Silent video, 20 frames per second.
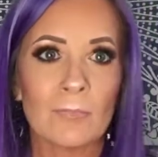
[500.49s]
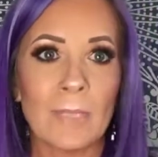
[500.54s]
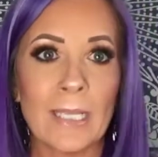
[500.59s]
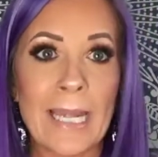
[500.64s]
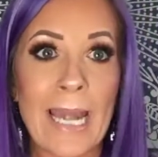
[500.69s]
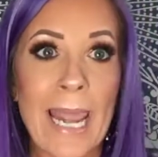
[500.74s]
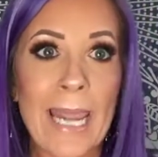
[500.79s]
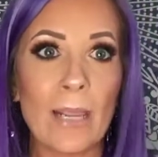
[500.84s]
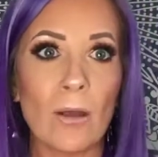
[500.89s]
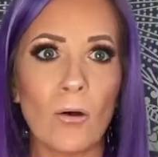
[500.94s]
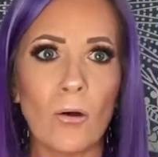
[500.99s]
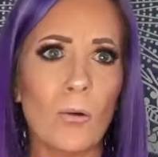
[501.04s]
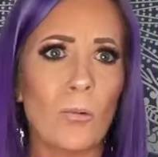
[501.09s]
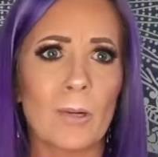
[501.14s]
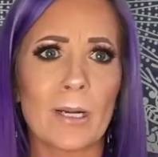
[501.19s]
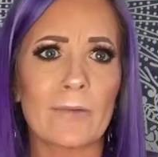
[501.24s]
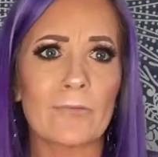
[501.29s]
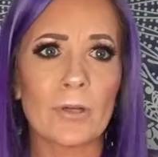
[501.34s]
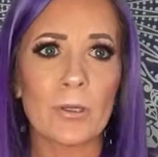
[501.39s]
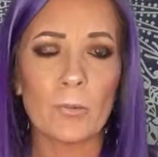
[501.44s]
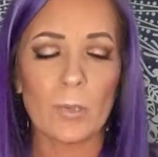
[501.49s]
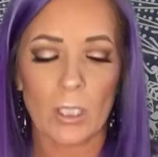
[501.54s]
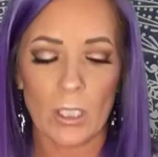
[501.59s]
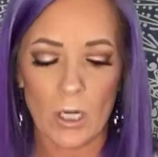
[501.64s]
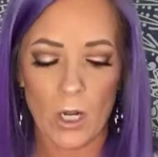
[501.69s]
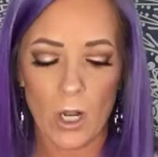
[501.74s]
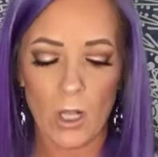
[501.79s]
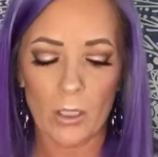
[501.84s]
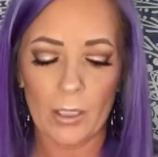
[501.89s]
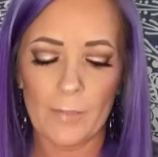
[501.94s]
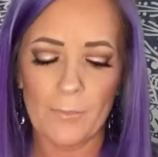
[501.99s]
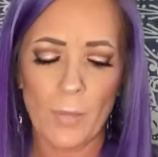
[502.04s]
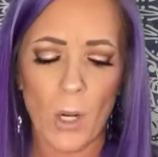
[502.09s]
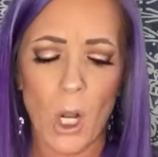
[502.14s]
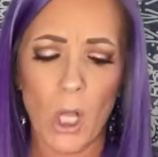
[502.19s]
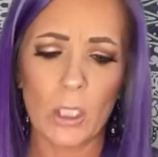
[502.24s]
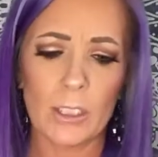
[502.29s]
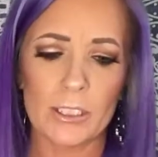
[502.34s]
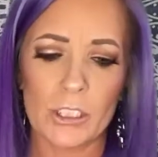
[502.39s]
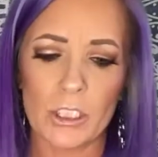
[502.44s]
nail, whatever you wanna call it,
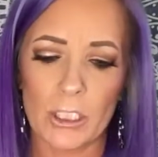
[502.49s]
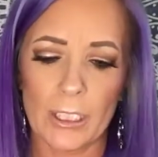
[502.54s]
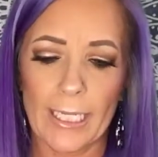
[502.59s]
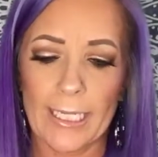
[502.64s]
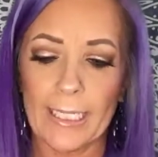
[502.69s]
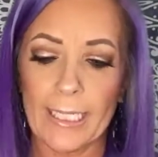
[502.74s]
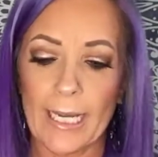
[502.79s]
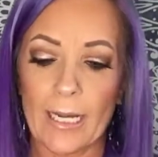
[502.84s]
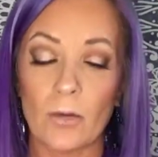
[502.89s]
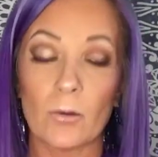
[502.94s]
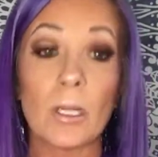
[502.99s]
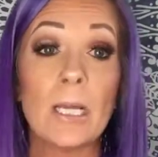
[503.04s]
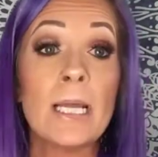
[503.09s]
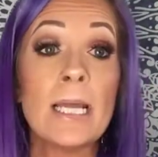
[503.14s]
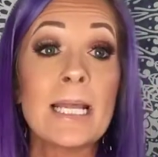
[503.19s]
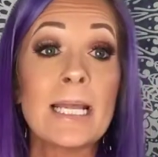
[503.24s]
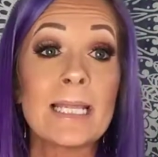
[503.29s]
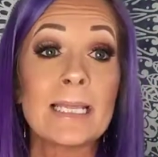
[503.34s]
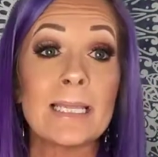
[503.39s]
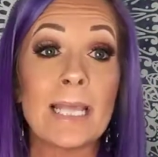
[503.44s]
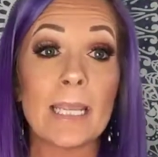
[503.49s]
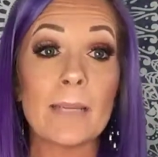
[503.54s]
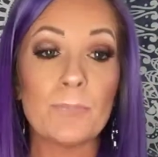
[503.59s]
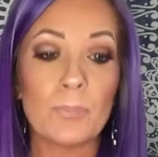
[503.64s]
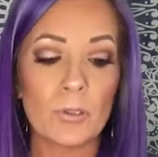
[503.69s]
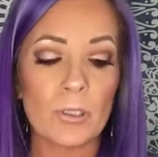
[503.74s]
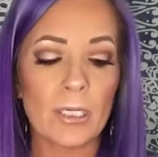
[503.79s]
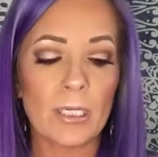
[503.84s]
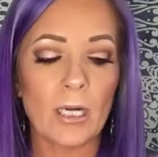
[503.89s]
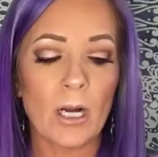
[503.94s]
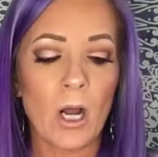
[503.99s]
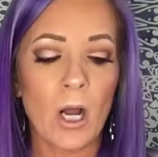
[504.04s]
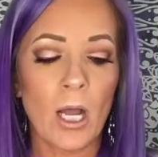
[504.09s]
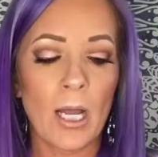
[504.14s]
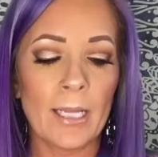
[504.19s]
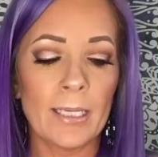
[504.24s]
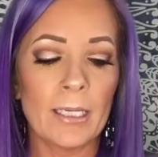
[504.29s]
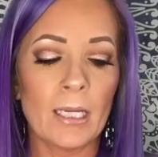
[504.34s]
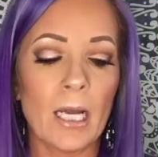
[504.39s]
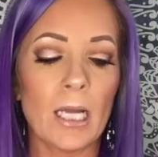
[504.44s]
polish laydown, they put it
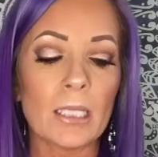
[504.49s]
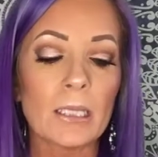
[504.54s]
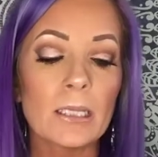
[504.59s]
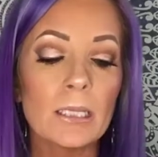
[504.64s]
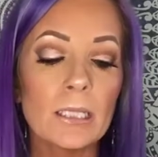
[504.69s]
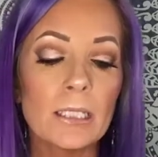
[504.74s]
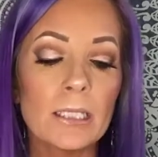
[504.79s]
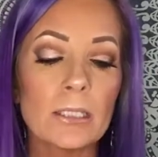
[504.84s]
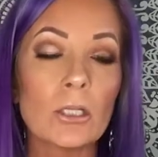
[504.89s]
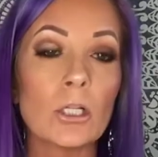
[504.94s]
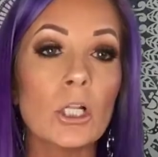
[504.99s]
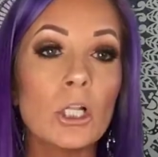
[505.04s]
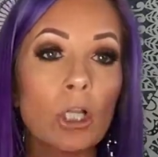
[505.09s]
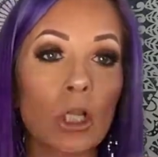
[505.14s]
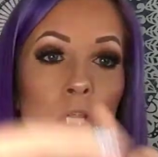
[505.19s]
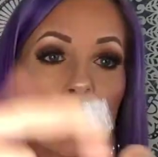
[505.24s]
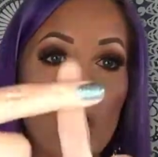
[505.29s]
on a little